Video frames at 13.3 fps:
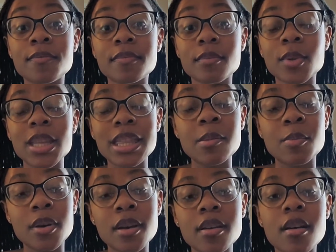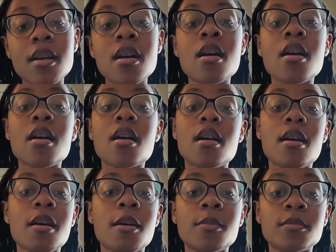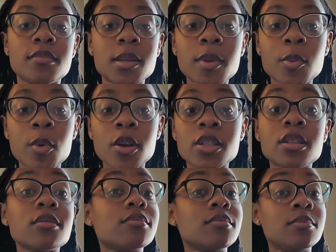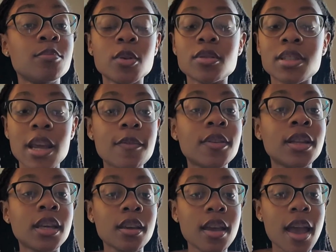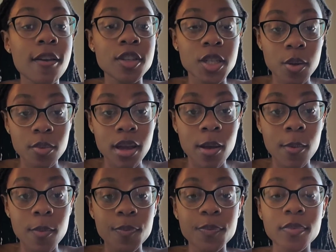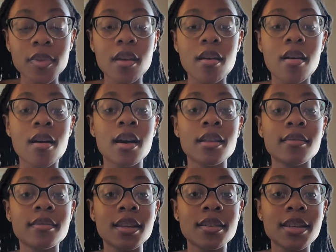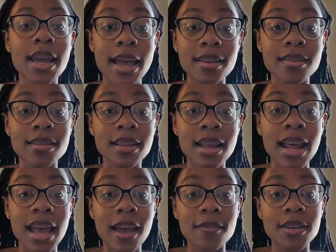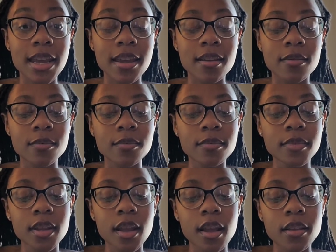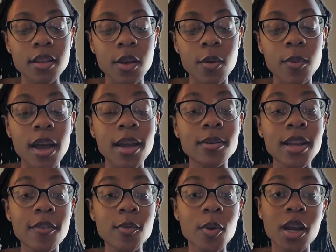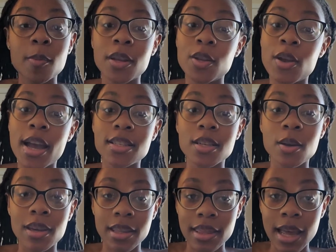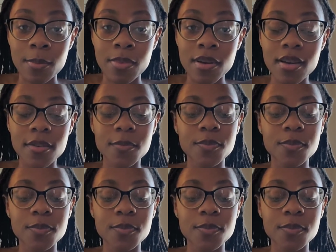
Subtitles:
within the book. Some of the words most definitely have shown up on the test that I have taken. So I definitely recommend you guys to go get that book.